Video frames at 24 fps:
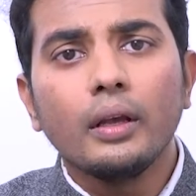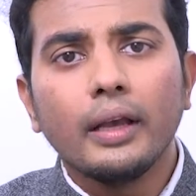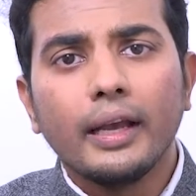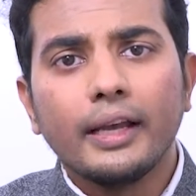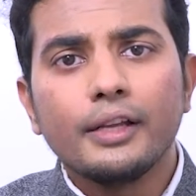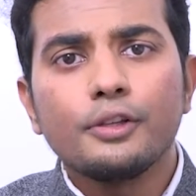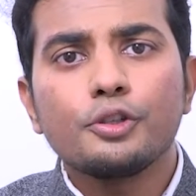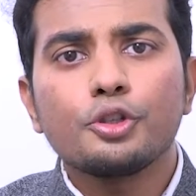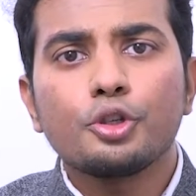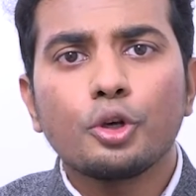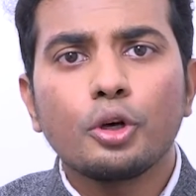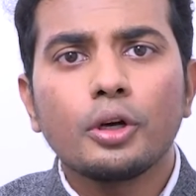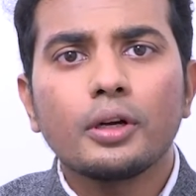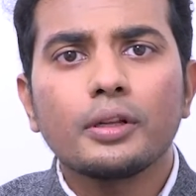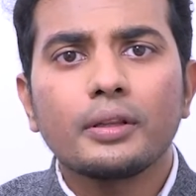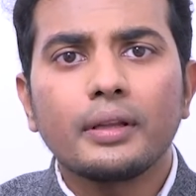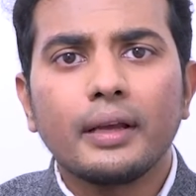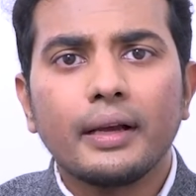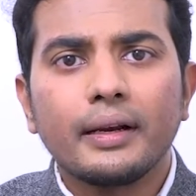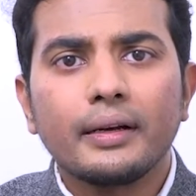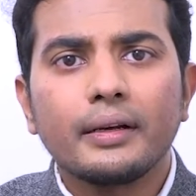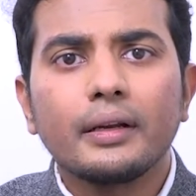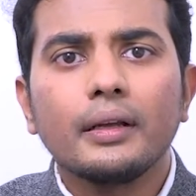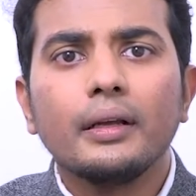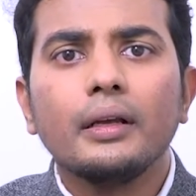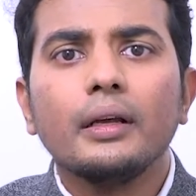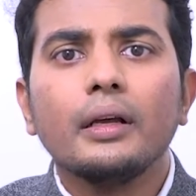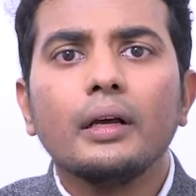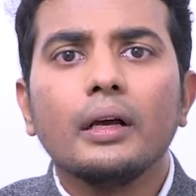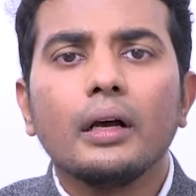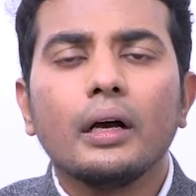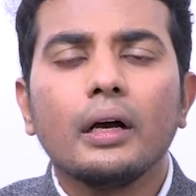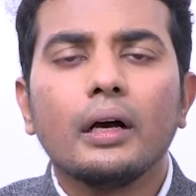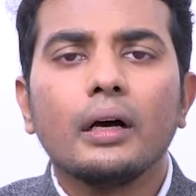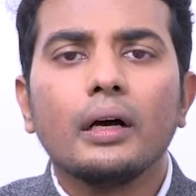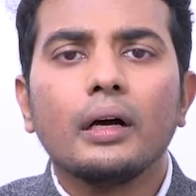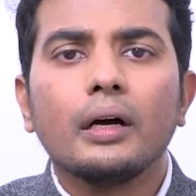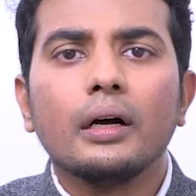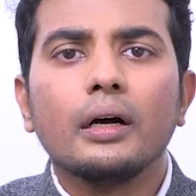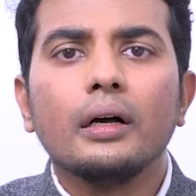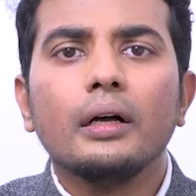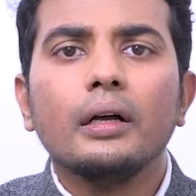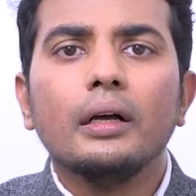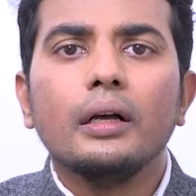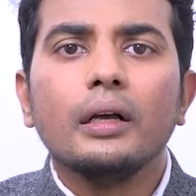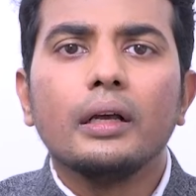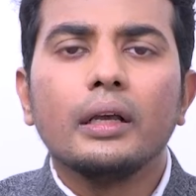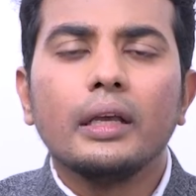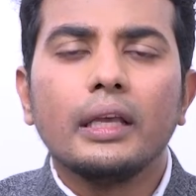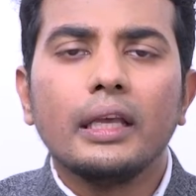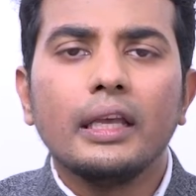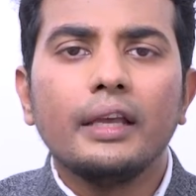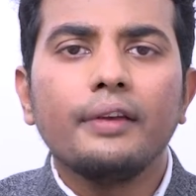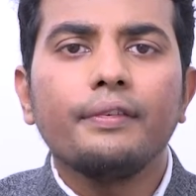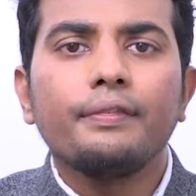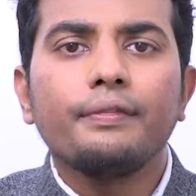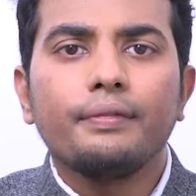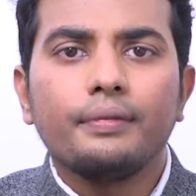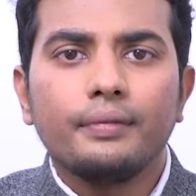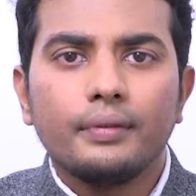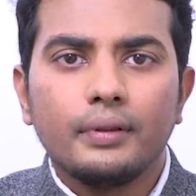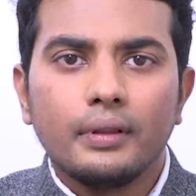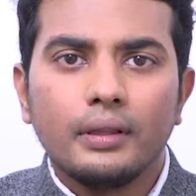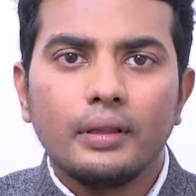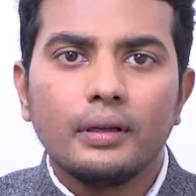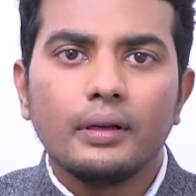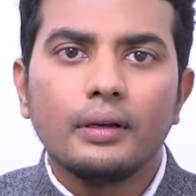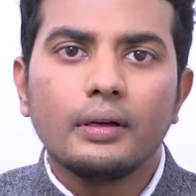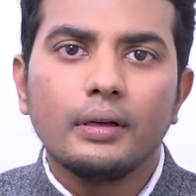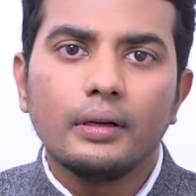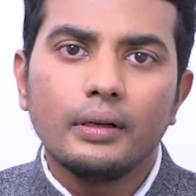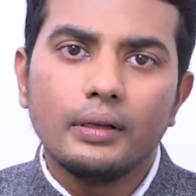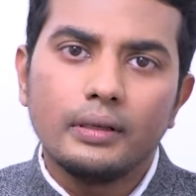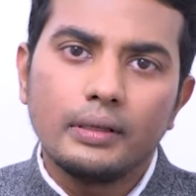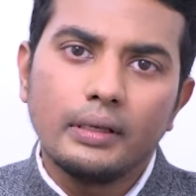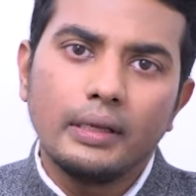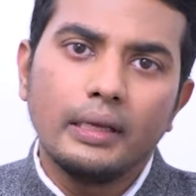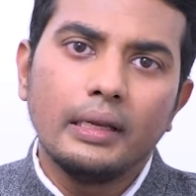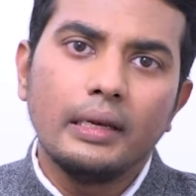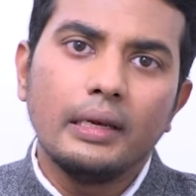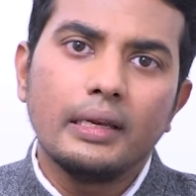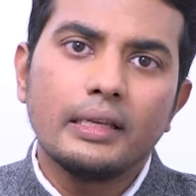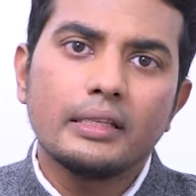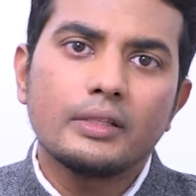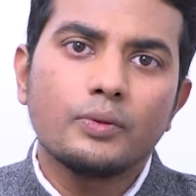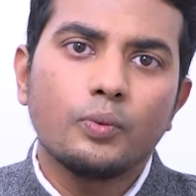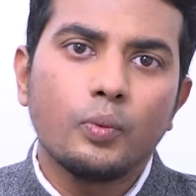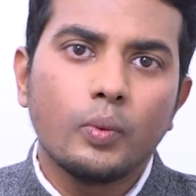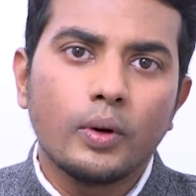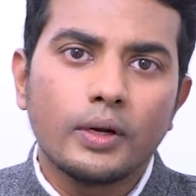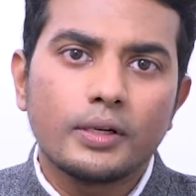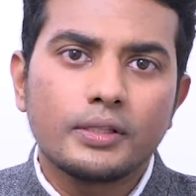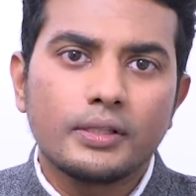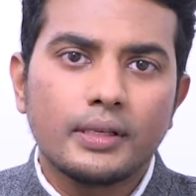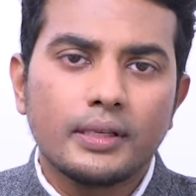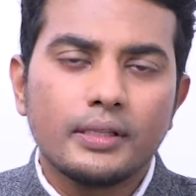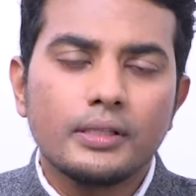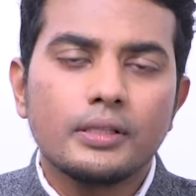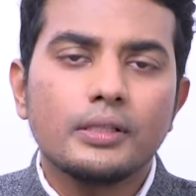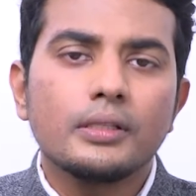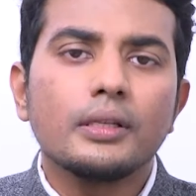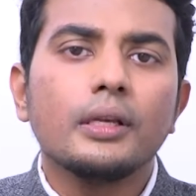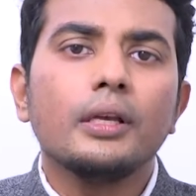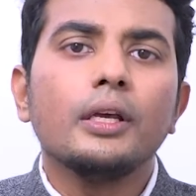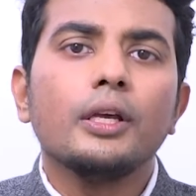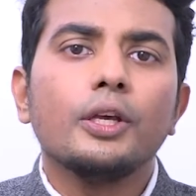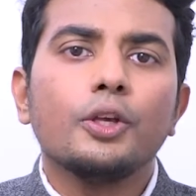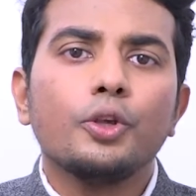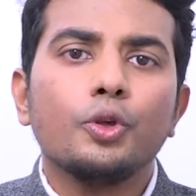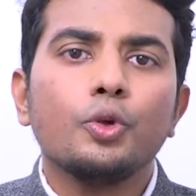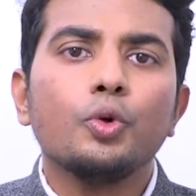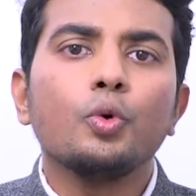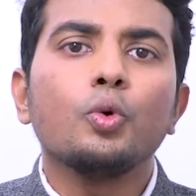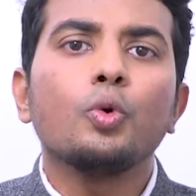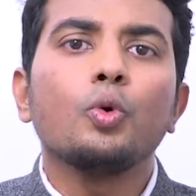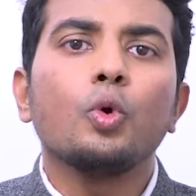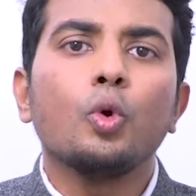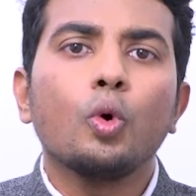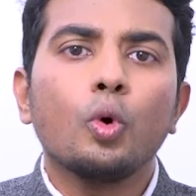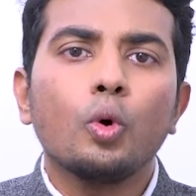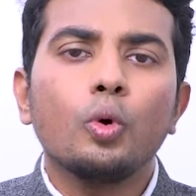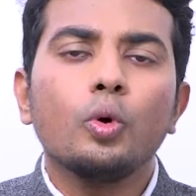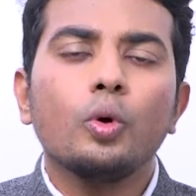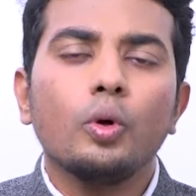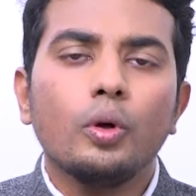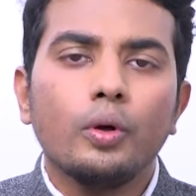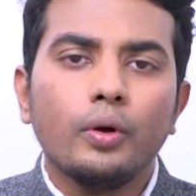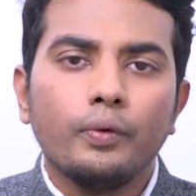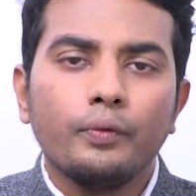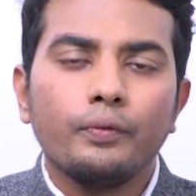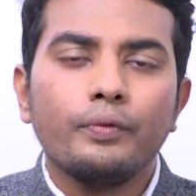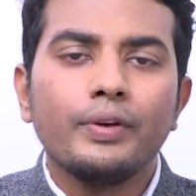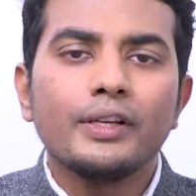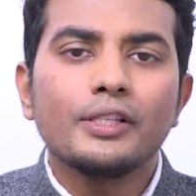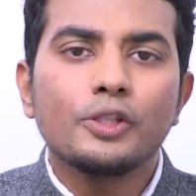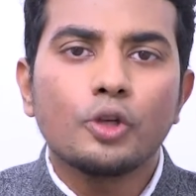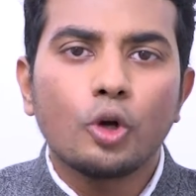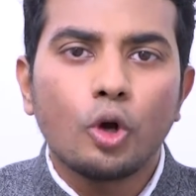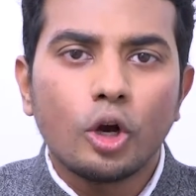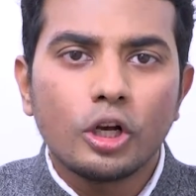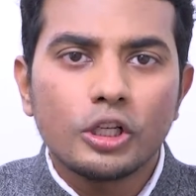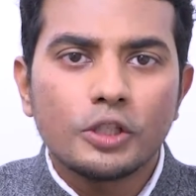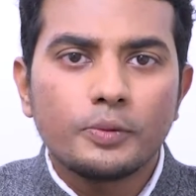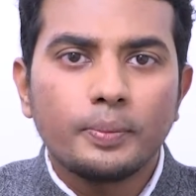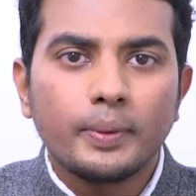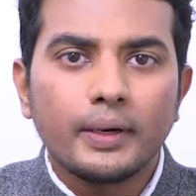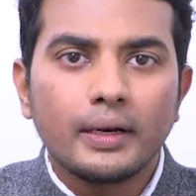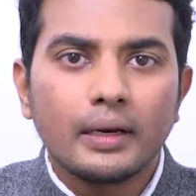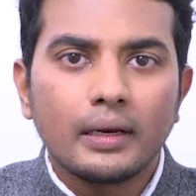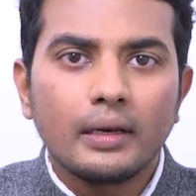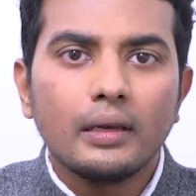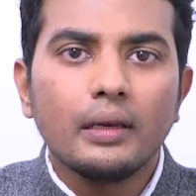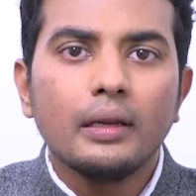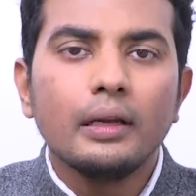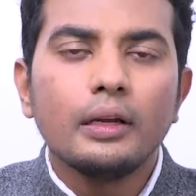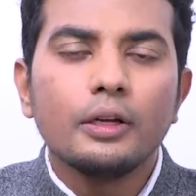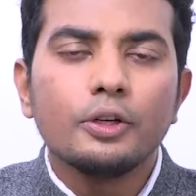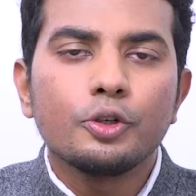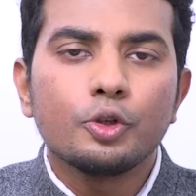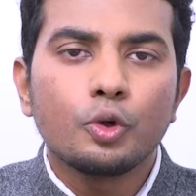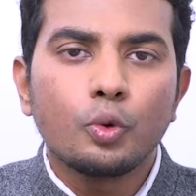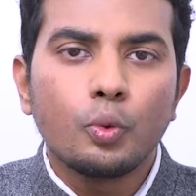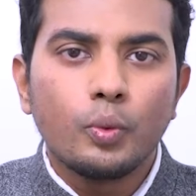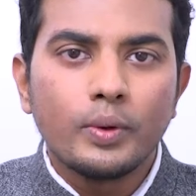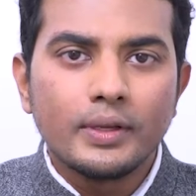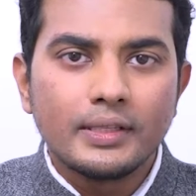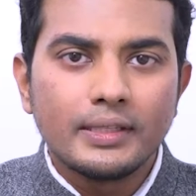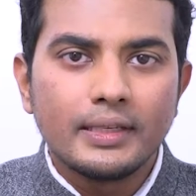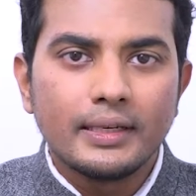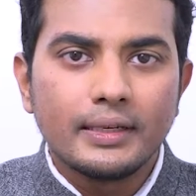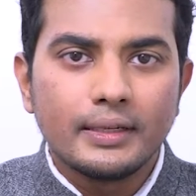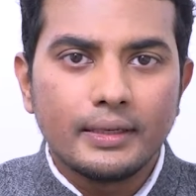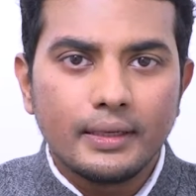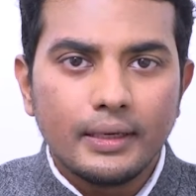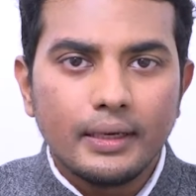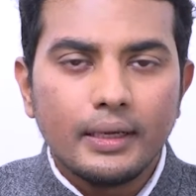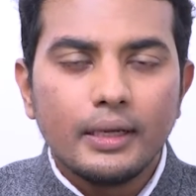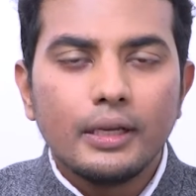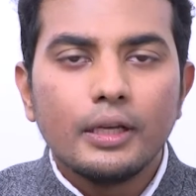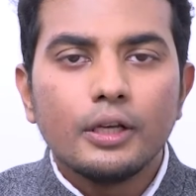Ensure that if the illness worsens, you know which hospital to visit.